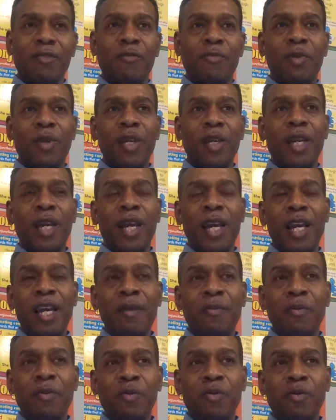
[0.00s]
being
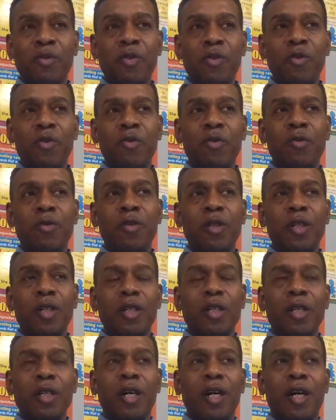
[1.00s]
able to
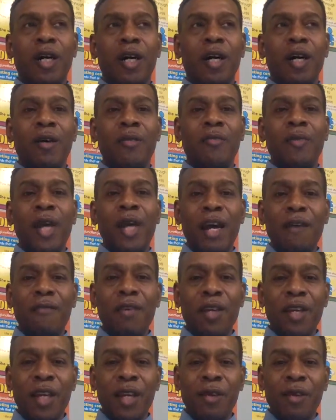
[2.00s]

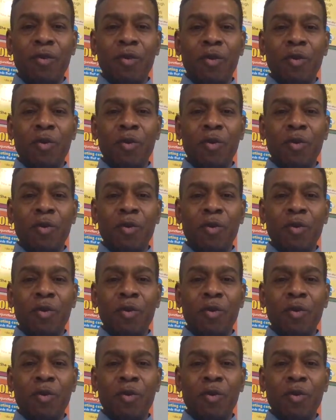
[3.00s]
navigate